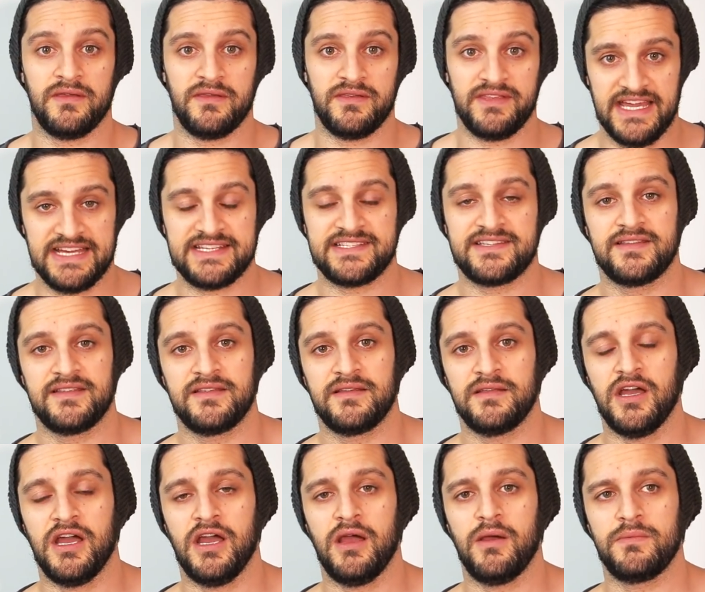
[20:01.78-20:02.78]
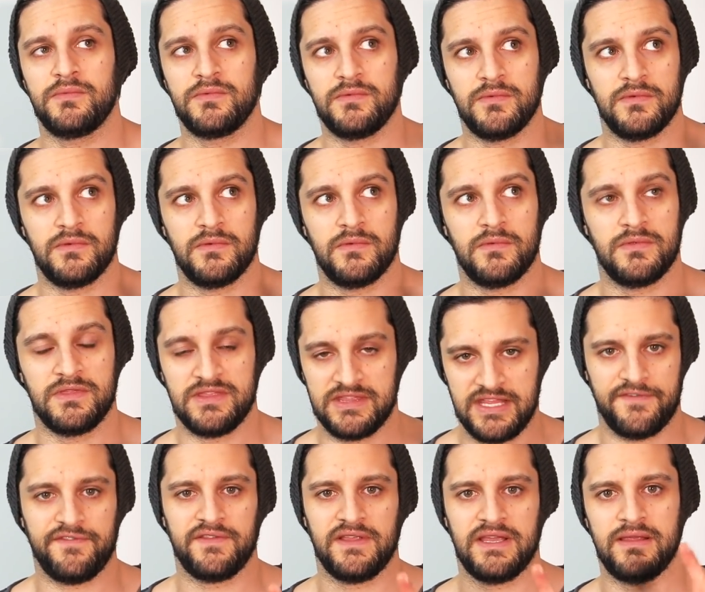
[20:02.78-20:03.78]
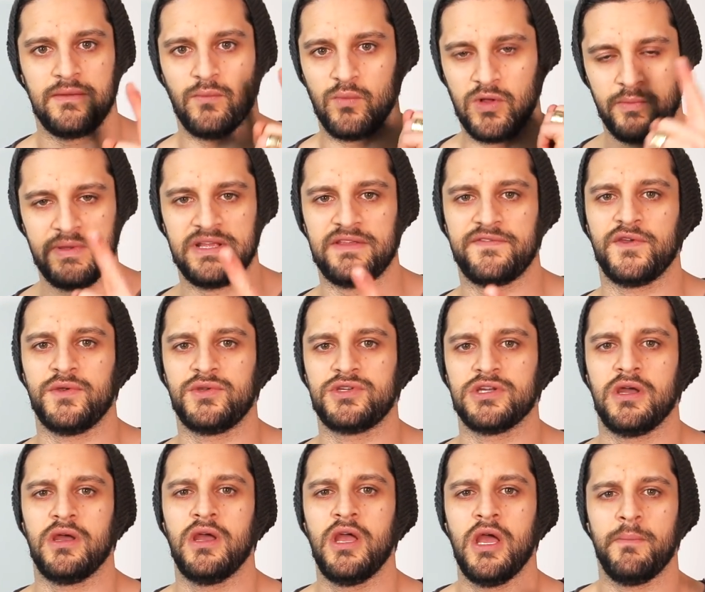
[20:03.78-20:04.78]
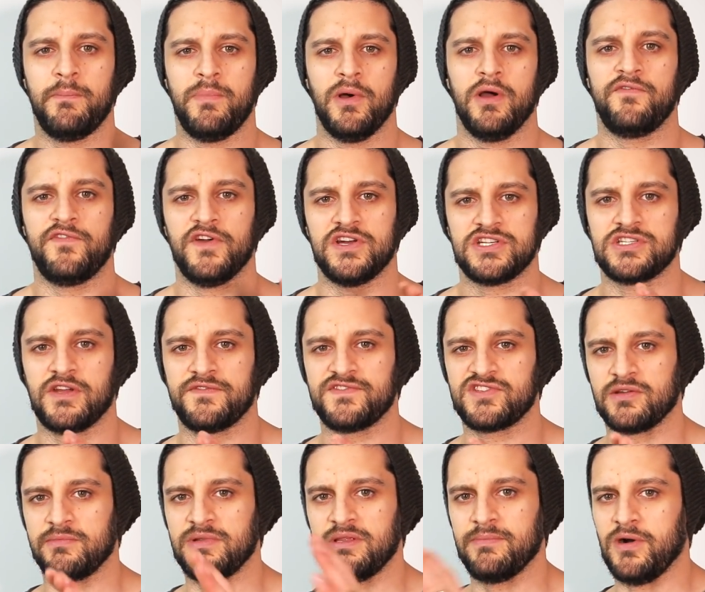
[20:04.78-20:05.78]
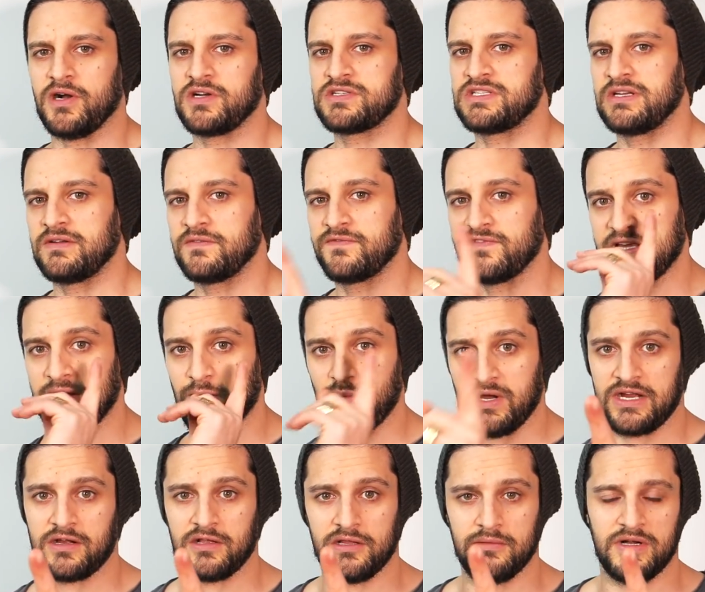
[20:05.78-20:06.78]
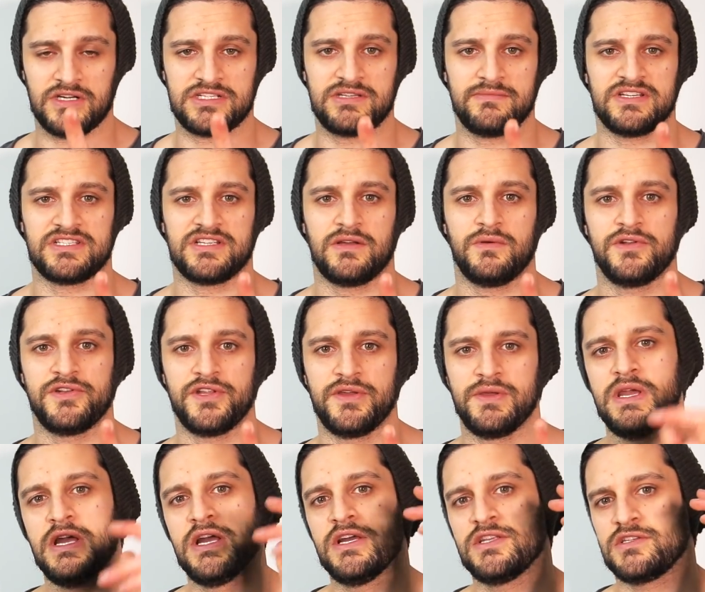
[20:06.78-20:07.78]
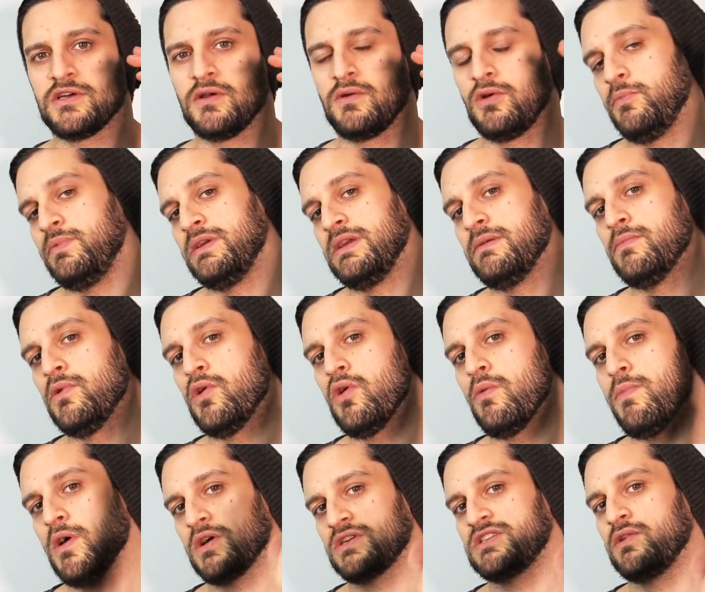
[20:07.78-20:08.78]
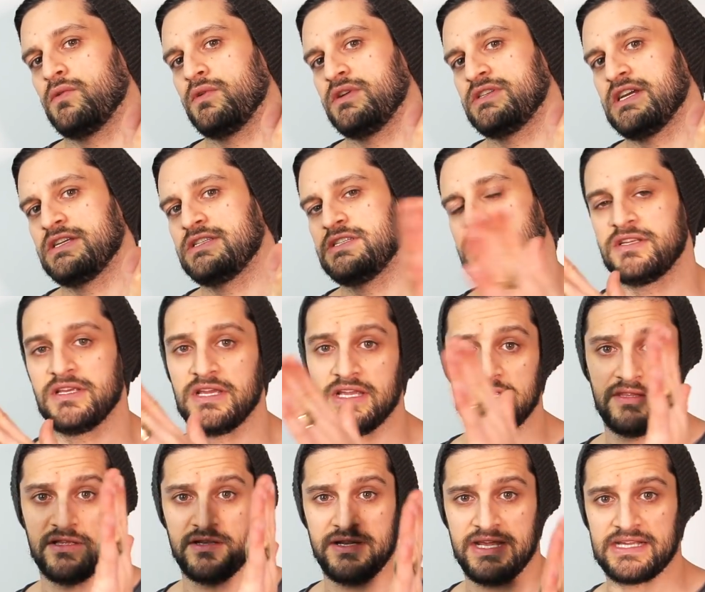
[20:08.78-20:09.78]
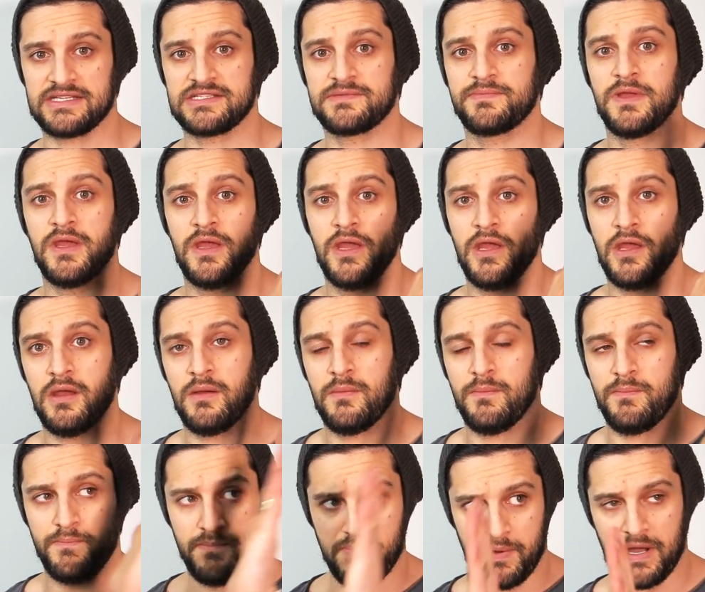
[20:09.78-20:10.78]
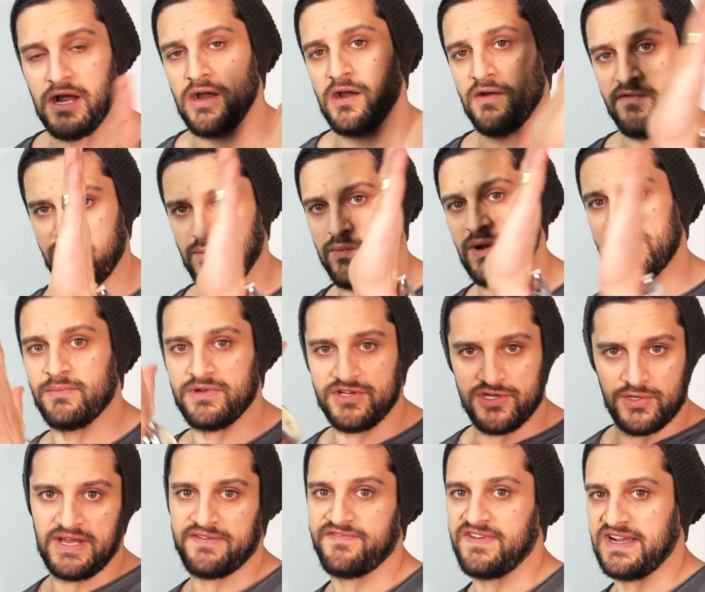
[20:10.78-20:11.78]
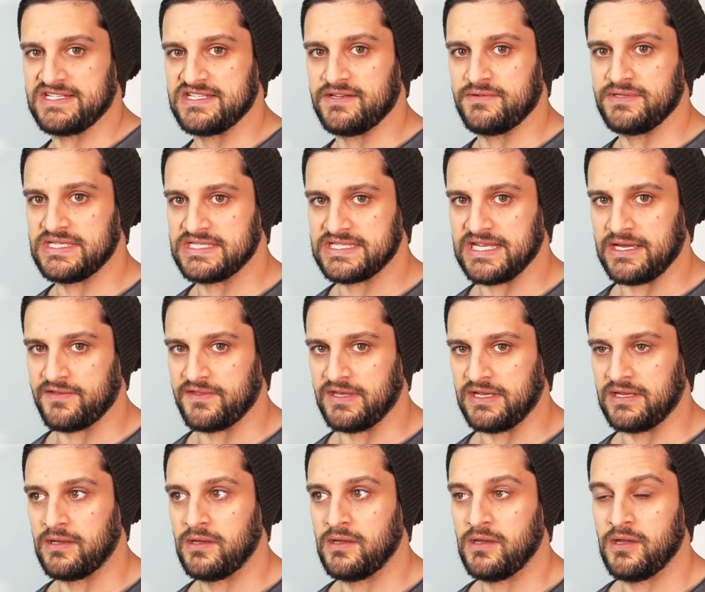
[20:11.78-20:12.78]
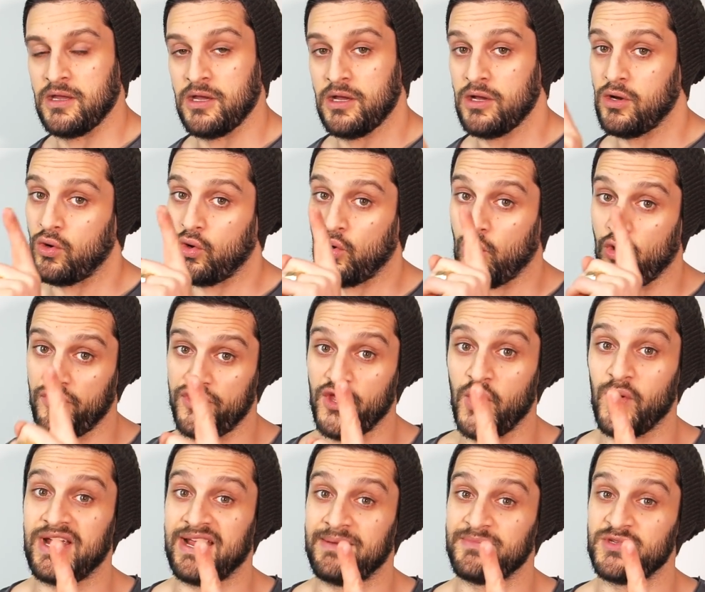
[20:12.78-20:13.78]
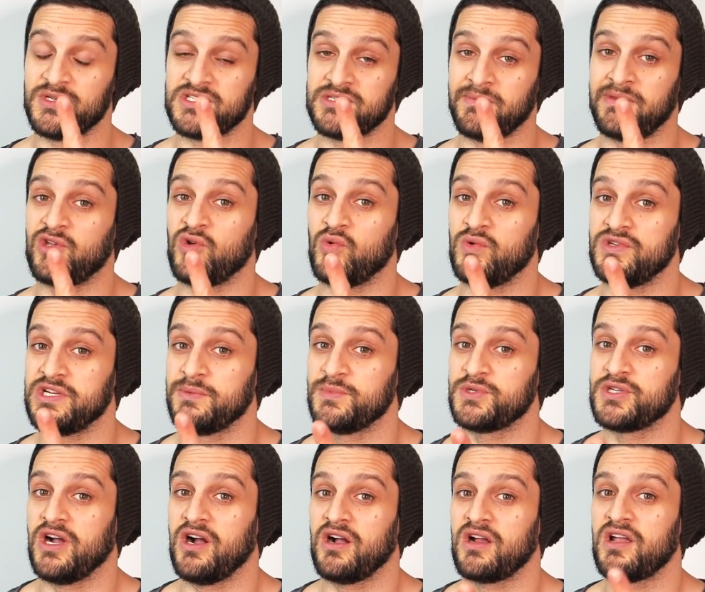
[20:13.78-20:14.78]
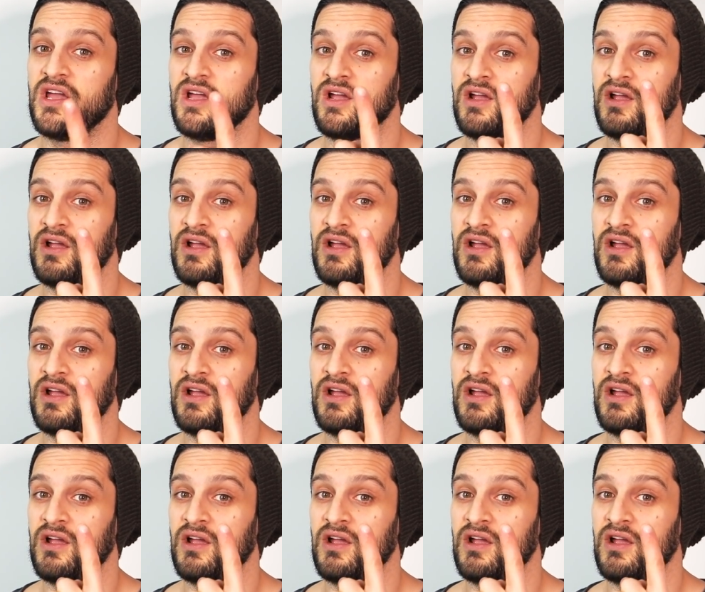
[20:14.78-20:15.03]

Yes. Uh, definitely will be in the future, but first off, it's going to be the boxing for that white collar boxing match that I want to do. So it'll be more boxing orientated in the next part of when we do that fight series style thing although I am doing something called Gymshark